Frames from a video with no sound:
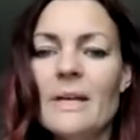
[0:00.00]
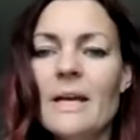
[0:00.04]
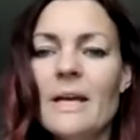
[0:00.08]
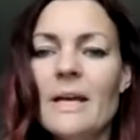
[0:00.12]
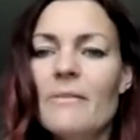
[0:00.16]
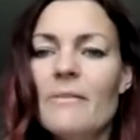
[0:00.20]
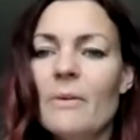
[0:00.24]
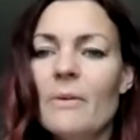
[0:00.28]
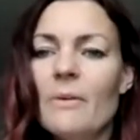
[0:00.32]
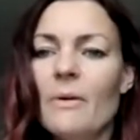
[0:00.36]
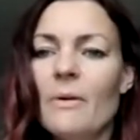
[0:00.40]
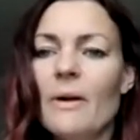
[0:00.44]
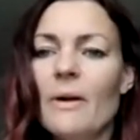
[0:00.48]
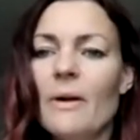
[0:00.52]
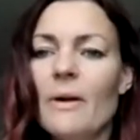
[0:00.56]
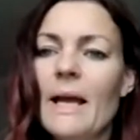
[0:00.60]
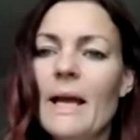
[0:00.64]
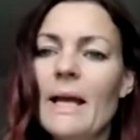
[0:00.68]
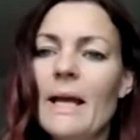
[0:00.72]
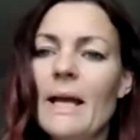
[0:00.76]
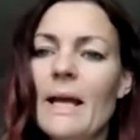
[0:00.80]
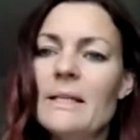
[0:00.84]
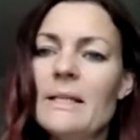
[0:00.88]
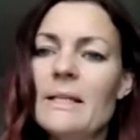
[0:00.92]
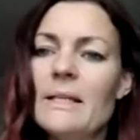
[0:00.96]
for,
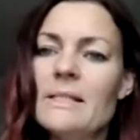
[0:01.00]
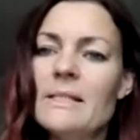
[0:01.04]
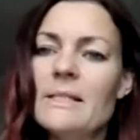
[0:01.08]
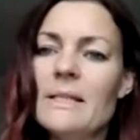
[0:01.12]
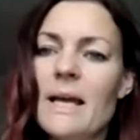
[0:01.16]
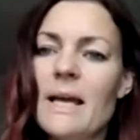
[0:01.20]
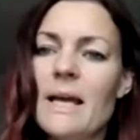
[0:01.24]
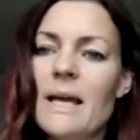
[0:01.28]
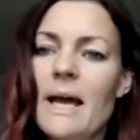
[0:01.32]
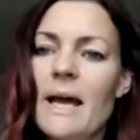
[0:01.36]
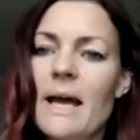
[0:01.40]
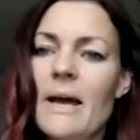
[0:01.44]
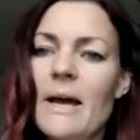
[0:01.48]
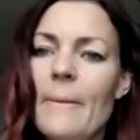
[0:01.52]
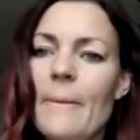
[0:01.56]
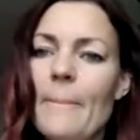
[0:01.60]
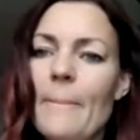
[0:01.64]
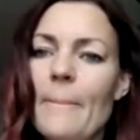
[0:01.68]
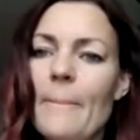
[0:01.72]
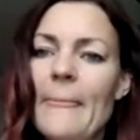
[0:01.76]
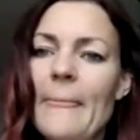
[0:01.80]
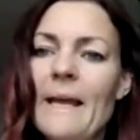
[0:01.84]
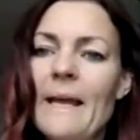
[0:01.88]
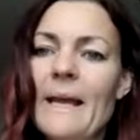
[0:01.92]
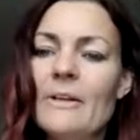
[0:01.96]
and
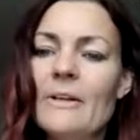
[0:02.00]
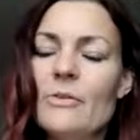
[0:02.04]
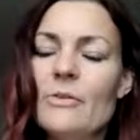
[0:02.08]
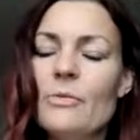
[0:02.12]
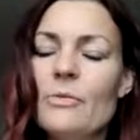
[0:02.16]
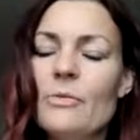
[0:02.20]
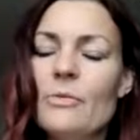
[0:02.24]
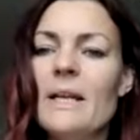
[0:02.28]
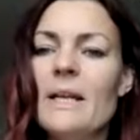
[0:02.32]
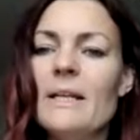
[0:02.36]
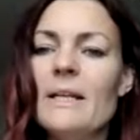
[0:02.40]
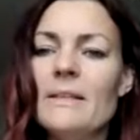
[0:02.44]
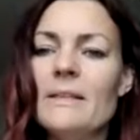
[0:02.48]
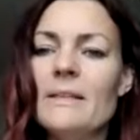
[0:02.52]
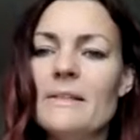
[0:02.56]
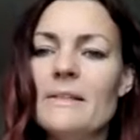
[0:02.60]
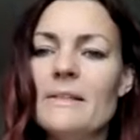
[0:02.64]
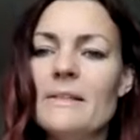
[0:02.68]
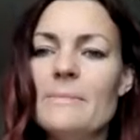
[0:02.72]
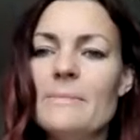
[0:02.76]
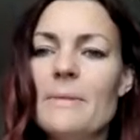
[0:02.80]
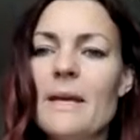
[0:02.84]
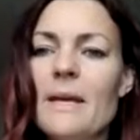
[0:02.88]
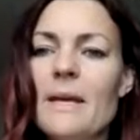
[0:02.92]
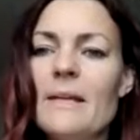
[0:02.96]
created the
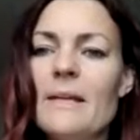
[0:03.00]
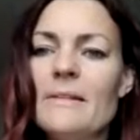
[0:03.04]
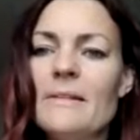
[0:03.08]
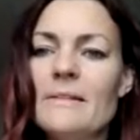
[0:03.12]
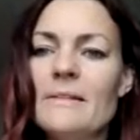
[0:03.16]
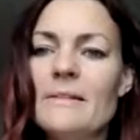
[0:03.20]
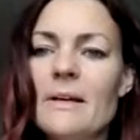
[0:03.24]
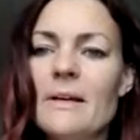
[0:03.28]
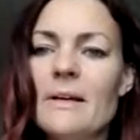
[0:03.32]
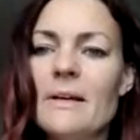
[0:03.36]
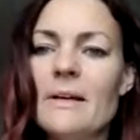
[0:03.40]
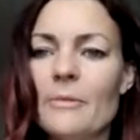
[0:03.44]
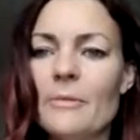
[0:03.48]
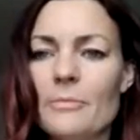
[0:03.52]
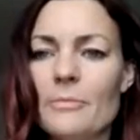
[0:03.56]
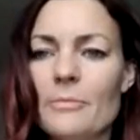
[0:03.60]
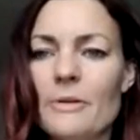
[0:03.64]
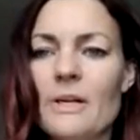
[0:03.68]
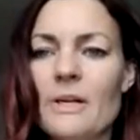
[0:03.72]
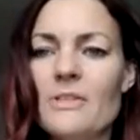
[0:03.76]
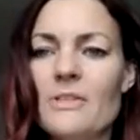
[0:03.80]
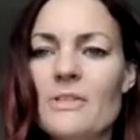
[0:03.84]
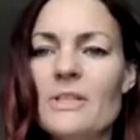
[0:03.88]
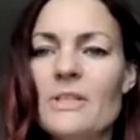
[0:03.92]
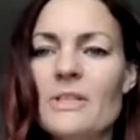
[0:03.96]
space of
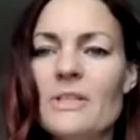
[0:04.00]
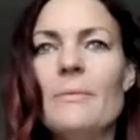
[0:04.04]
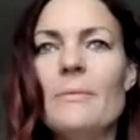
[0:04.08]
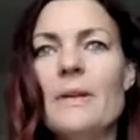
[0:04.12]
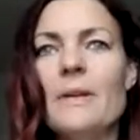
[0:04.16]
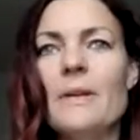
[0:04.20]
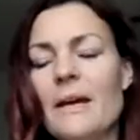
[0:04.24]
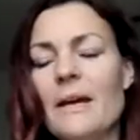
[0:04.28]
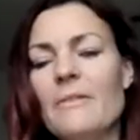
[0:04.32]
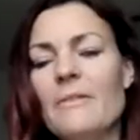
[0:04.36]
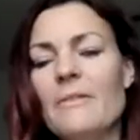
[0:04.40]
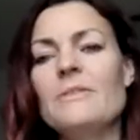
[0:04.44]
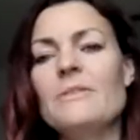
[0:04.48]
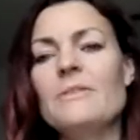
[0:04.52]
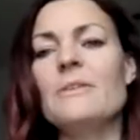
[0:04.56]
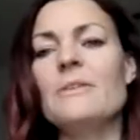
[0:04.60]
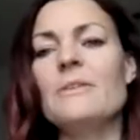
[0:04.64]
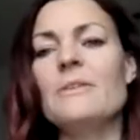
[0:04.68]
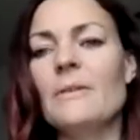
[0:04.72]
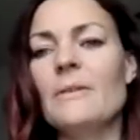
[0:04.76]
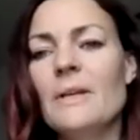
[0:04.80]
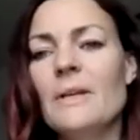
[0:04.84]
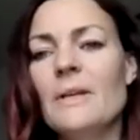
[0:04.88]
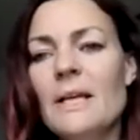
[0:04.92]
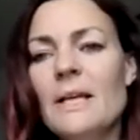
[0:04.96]
oppression that we have
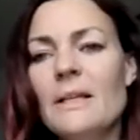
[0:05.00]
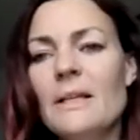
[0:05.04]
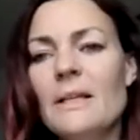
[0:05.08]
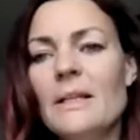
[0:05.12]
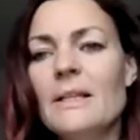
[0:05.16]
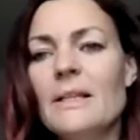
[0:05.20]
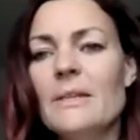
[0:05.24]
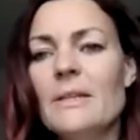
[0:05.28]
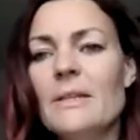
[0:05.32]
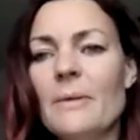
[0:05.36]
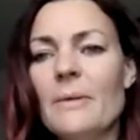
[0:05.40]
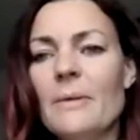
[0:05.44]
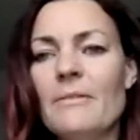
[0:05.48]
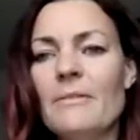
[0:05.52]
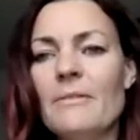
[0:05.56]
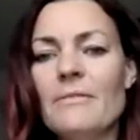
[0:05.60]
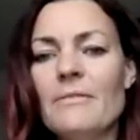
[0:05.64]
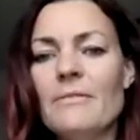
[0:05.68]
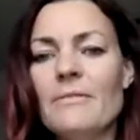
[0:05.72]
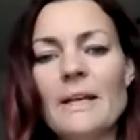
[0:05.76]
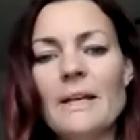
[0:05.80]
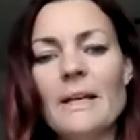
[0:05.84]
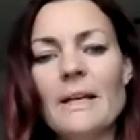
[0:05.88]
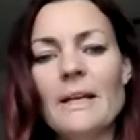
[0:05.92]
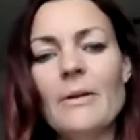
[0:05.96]
to lead the way in
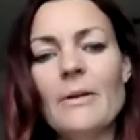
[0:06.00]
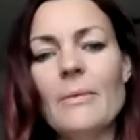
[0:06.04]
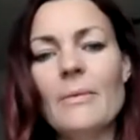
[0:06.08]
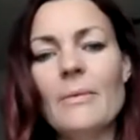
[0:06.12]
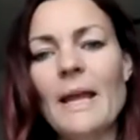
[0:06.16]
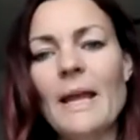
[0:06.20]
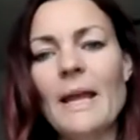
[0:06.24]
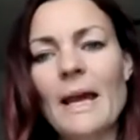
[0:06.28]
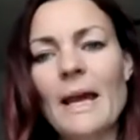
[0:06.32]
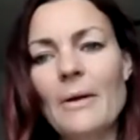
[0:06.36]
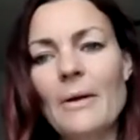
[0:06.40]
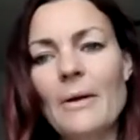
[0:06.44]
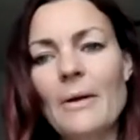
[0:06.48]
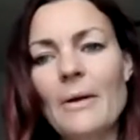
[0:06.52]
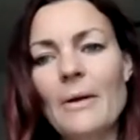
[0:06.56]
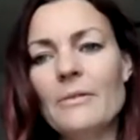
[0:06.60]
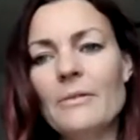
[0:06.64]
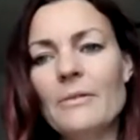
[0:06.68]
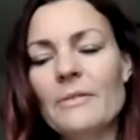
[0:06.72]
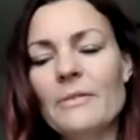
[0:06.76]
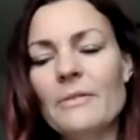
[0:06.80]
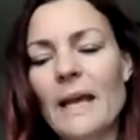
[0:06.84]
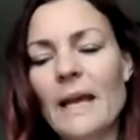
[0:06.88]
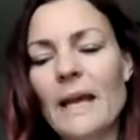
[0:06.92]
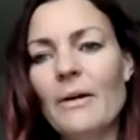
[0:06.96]
fighting our way out of
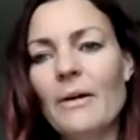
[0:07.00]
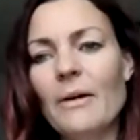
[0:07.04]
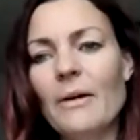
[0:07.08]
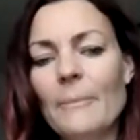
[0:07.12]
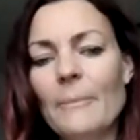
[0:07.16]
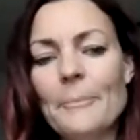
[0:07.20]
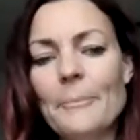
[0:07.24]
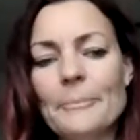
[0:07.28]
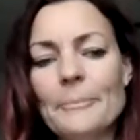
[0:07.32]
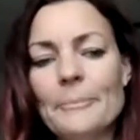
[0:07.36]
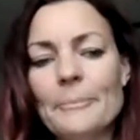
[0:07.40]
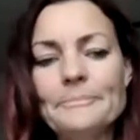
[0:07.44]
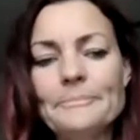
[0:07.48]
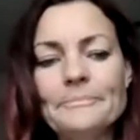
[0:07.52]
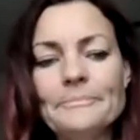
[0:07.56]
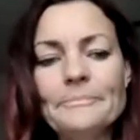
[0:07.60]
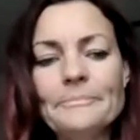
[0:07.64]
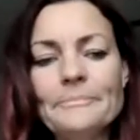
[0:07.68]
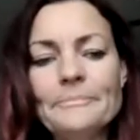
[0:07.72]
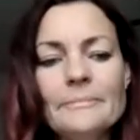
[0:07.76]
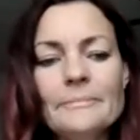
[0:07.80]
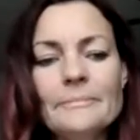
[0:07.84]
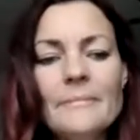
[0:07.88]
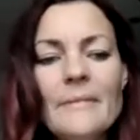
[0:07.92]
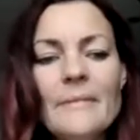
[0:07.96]
now.
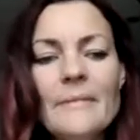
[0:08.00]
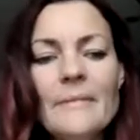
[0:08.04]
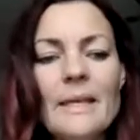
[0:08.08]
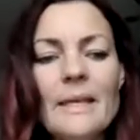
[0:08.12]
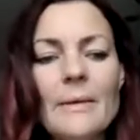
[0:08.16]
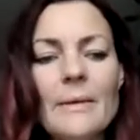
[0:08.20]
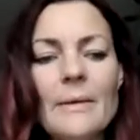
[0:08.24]
And